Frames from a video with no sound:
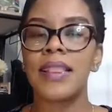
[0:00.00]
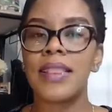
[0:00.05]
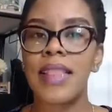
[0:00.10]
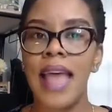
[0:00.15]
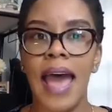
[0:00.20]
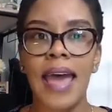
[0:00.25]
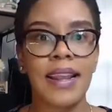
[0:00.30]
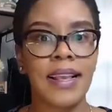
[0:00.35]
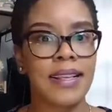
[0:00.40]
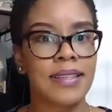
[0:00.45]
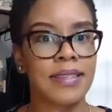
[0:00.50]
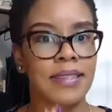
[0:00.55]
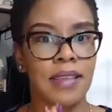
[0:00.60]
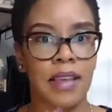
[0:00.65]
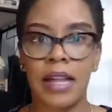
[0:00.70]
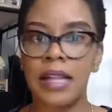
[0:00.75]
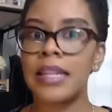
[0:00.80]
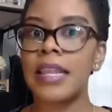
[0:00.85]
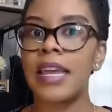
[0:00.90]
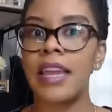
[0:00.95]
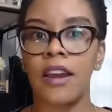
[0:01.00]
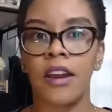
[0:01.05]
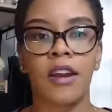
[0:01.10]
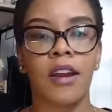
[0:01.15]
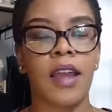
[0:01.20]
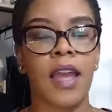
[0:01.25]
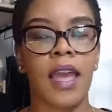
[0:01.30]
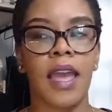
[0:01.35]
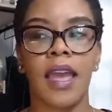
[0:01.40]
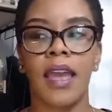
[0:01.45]
That is
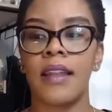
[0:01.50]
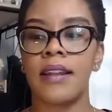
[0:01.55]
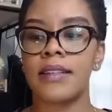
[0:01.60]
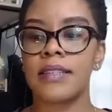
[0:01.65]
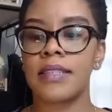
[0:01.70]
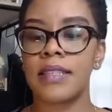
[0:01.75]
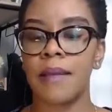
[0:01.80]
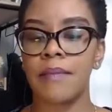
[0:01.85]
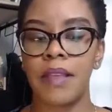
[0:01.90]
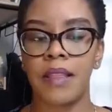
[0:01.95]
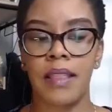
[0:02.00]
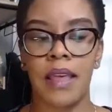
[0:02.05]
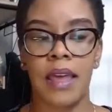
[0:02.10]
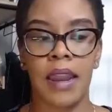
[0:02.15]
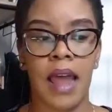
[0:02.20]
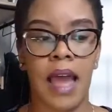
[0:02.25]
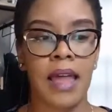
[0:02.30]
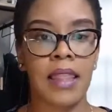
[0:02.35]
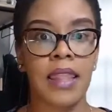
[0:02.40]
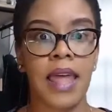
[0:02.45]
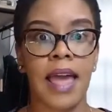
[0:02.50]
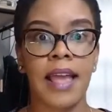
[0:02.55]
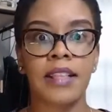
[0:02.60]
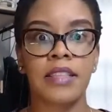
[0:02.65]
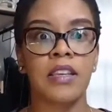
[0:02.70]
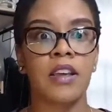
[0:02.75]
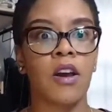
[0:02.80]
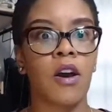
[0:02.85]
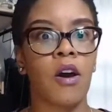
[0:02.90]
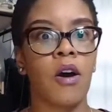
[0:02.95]
clear and something that I
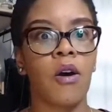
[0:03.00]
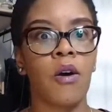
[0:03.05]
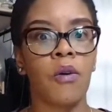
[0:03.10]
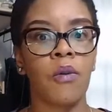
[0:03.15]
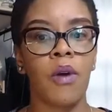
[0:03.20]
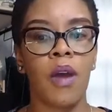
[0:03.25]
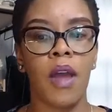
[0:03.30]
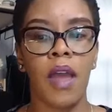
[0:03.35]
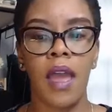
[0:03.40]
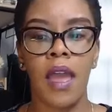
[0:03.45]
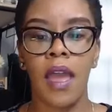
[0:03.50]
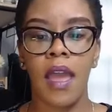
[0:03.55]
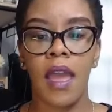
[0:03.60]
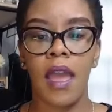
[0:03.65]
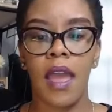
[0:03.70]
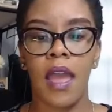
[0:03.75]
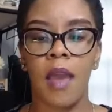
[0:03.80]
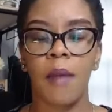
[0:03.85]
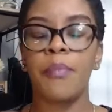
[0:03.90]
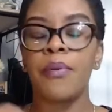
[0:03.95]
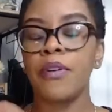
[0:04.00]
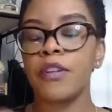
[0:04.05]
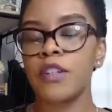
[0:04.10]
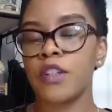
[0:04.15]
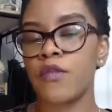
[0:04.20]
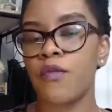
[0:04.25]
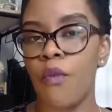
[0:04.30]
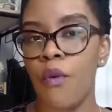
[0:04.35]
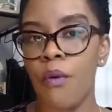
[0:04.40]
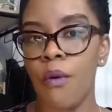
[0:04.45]
like to go and
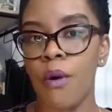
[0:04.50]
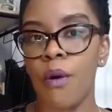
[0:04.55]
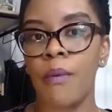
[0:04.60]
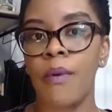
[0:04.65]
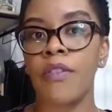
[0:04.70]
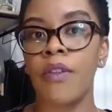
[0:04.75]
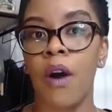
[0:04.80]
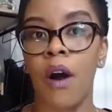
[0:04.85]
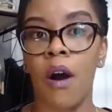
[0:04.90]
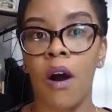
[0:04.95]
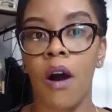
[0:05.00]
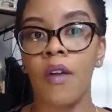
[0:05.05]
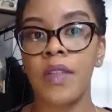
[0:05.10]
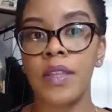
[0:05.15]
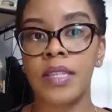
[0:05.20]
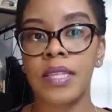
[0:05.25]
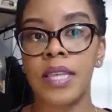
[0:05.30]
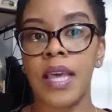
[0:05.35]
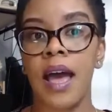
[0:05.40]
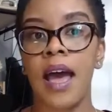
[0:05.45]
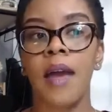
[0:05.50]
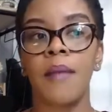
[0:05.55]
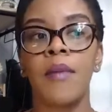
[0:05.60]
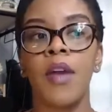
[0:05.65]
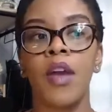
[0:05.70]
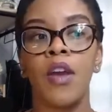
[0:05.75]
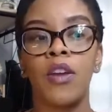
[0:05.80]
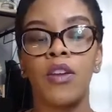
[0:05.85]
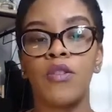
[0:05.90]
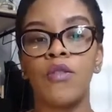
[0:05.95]
push forward with all the
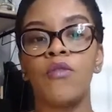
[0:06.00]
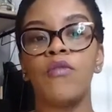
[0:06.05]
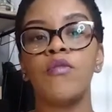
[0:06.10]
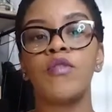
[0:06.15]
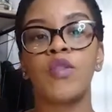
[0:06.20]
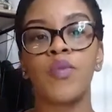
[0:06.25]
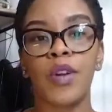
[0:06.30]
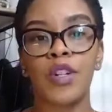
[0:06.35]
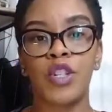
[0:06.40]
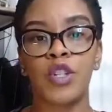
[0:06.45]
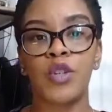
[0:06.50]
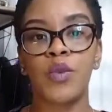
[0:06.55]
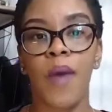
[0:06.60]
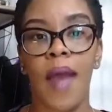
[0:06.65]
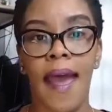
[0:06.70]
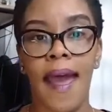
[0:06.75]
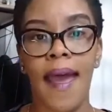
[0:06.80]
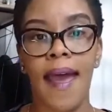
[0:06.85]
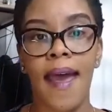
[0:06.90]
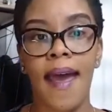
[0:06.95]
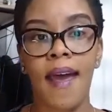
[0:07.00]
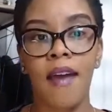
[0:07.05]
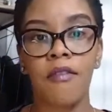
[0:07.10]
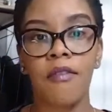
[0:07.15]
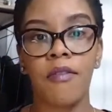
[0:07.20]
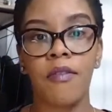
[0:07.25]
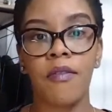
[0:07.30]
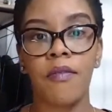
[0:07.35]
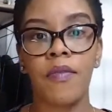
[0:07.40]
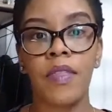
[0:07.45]
time. Use what you
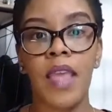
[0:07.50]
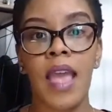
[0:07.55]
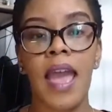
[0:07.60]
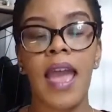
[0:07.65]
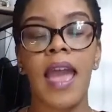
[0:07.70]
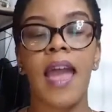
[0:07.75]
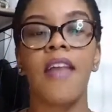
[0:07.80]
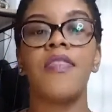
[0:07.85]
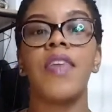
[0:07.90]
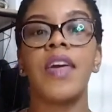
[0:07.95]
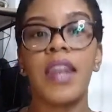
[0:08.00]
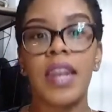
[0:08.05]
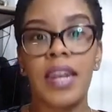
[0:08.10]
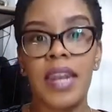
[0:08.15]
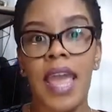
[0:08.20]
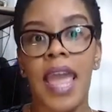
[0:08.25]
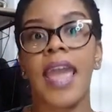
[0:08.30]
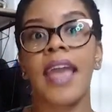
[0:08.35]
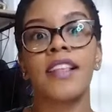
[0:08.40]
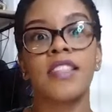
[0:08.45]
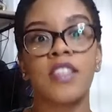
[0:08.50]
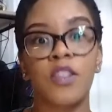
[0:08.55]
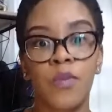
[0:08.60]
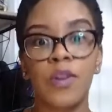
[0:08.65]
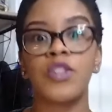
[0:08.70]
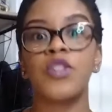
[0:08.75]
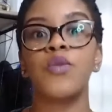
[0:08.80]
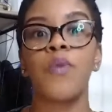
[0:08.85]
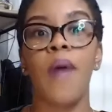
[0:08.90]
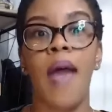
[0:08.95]
have and then enhance
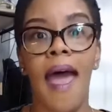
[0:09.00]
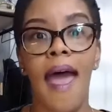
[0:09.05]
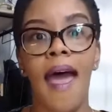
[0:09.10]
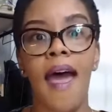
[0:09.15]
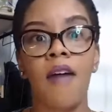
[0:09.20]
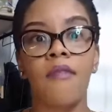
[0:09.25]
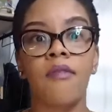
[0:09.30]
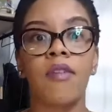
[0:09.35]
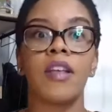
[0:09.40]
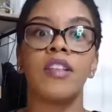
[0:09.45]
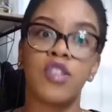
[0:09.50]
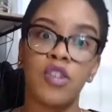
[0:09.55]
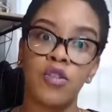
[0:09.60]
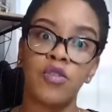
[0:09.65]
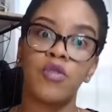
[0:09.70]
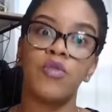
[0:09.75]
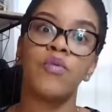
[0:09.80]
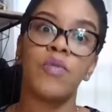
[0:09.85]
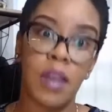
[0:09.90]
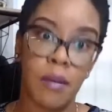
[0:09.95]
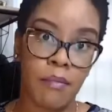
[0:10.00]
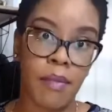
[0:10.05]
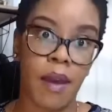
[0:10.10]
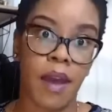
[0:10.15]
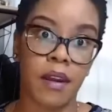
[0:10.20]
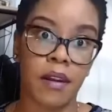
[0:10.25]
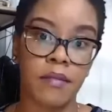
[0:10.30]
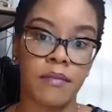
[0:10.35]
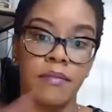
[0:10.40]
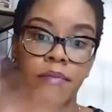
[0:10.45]
what you have until you get
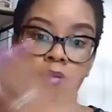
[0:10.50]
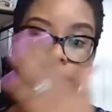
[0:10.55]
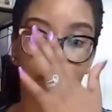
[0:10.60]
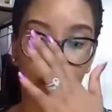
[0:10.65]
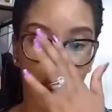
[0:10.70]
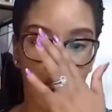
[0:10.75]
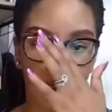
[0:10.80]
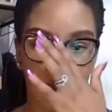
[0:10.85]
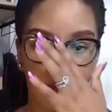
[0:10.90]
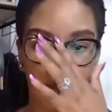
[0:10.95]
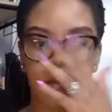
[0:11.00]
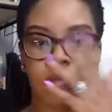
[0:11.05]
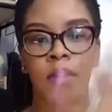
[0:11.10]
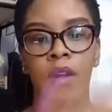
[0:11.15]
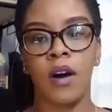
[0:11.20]
better, right?